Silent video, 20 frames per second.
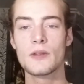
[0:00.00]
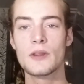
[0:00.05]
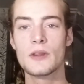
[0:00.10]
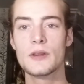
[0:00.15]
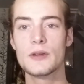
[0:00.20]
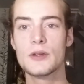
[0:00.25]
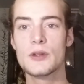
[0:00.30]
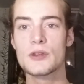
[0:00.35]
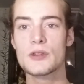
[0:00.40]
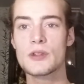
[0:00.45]

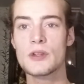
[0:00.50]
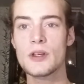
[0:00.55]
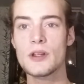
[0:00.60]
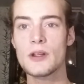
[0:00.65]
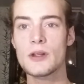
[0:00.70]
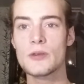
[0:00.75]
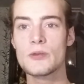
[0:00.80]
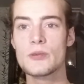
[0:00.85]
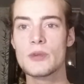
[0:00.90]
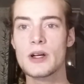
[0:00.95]
There does
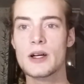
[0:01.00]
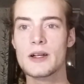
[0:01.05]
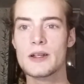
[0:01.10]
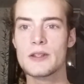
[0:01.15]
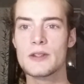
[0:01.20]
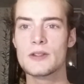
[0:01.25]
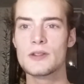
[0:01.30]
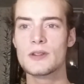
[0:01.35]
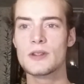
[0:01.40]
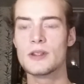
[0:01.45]
not
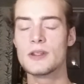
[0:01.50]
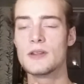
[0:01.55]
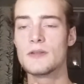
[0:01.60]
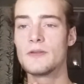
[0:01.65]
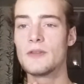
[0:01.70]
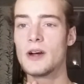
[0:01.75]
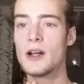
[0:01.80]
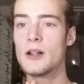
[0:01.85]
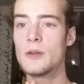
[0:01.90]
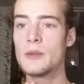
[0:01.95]
arise the
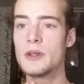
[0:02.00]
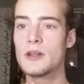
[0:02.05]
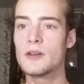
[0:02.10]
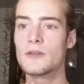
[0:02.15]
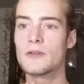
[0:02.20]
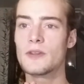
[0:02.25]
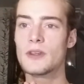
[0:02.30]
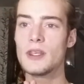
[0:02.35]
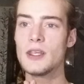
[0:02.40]
defilement of